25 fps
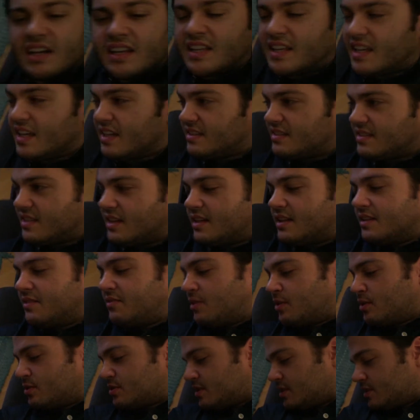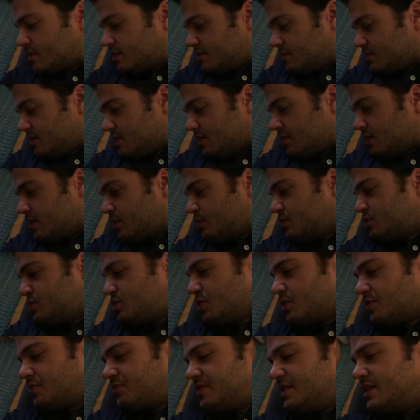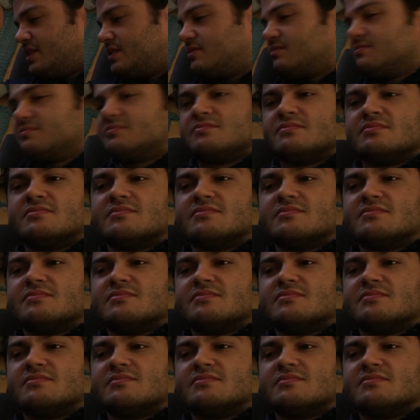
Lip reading: I can't tell if those are those your feet?